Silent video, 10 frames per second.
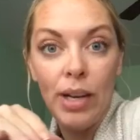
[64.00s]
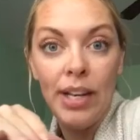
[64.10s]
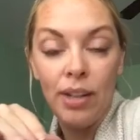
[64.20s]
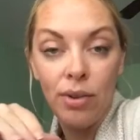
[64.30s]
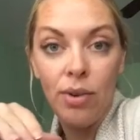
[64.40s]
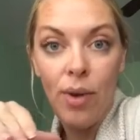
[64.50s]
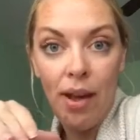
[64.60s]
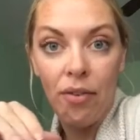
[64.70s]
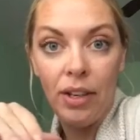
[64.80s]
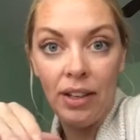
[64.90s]
reading through
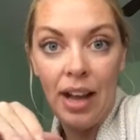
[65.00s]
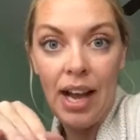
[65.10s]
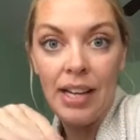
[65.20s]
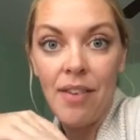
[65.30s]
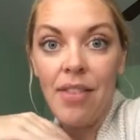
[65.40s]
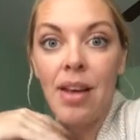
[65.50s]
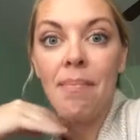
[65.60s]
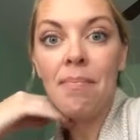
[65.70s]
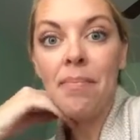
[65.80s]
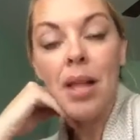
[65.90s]
every line of
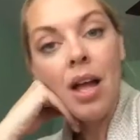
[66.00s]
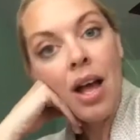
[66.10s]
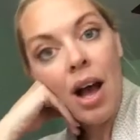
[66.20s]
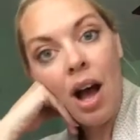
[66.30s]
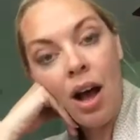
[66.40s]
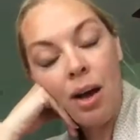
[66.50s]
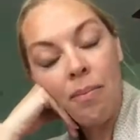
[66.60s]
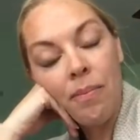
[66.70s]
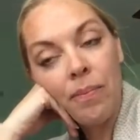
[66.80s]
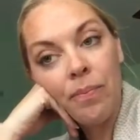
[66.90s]
them.
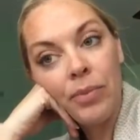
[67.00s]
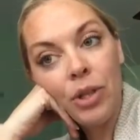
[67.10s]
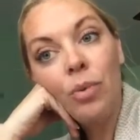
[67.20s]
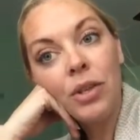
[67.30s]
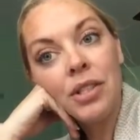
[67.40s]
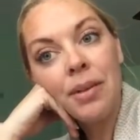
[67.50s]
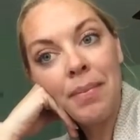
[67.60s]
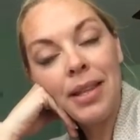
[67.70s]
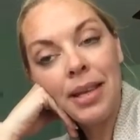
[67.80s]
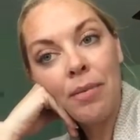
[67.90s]
You will
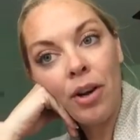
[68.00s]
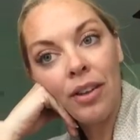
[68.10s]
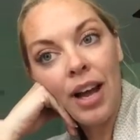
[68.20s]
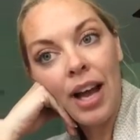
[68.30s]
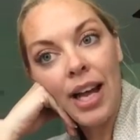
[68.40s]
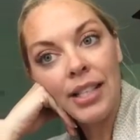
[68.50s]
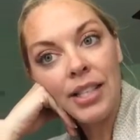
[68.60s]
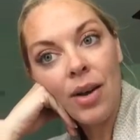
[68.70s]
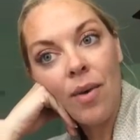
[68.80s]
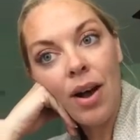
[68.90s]
submit them online,
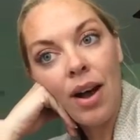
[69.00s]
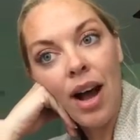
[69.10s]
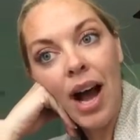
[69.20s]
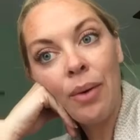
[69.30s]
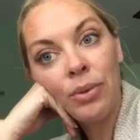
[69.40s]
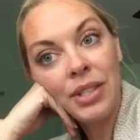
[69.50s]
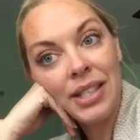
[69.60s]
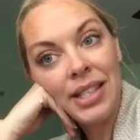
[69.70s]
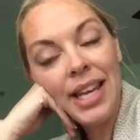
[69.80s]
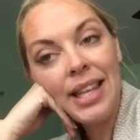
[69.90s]
so I will
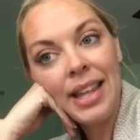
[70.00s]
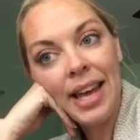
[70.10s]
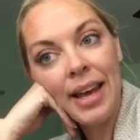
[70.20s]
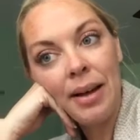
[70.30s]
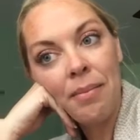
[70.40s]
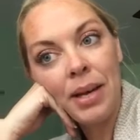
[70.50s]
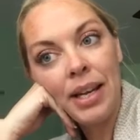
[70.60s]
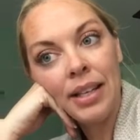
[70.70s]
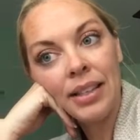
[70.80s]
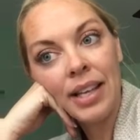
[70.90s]
see them
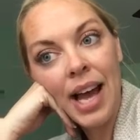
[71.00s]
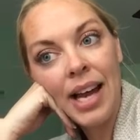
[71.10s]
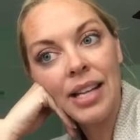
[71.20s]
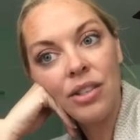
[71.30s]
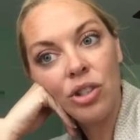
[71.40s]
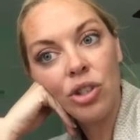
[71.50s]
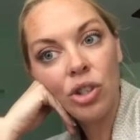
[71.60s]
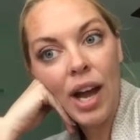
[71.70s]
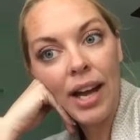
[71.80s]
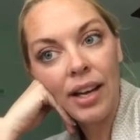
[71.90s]
and kind of
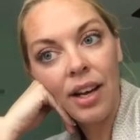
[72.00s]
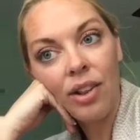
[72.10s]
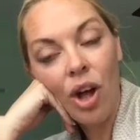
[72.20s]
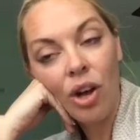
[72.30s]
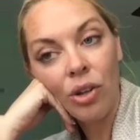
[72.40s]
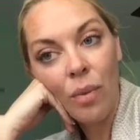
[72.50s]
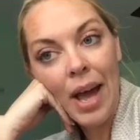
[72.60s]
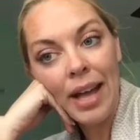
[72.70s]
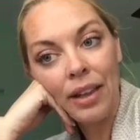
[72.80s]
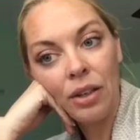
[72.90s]
track along the
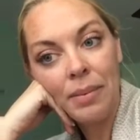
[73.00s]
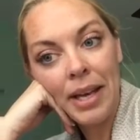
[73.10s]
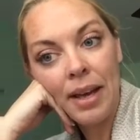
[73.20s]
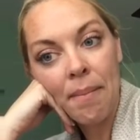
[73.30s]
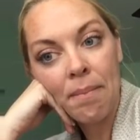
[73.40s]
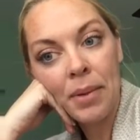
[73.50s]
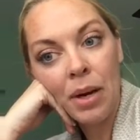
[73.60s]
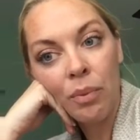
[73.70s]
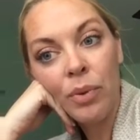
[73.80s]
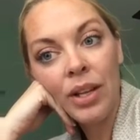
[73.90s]
way a little bit.
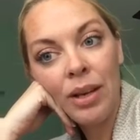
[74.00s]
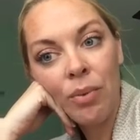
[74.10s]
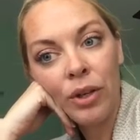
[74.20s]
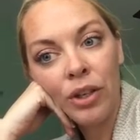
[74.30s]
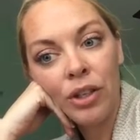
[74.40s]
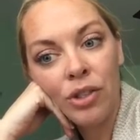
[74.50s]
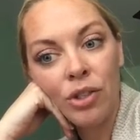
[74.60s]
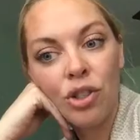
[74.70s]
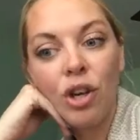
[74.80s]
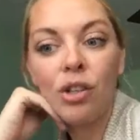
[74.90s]
But really what you're going to use
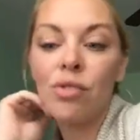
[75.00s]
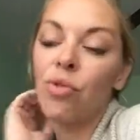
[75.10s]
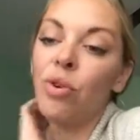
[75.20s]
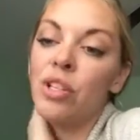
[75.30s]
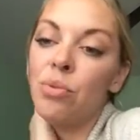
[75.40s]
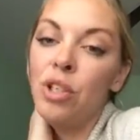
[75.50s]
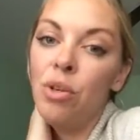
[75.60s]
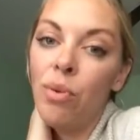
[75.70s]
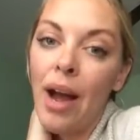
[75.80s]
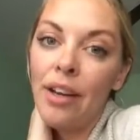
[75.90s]
your journals for is when
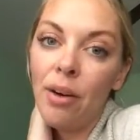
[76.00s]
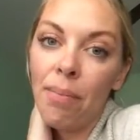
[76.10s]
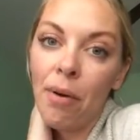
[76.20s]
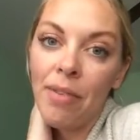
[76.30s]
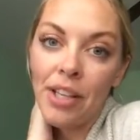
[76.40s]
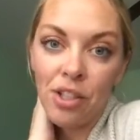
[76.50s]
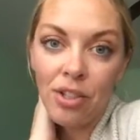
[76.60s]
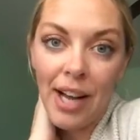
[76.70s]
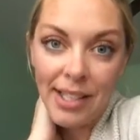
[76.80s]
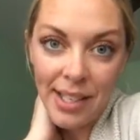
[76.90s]
you write your
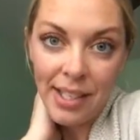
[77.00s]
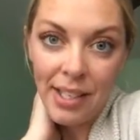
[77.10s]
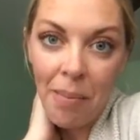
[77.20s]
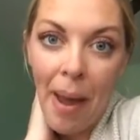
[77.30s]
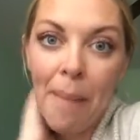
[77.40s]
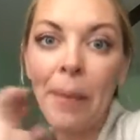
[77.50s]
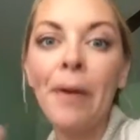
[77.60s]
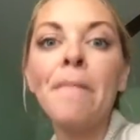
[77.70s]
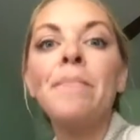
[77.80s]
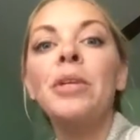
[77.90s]
professional identity paper,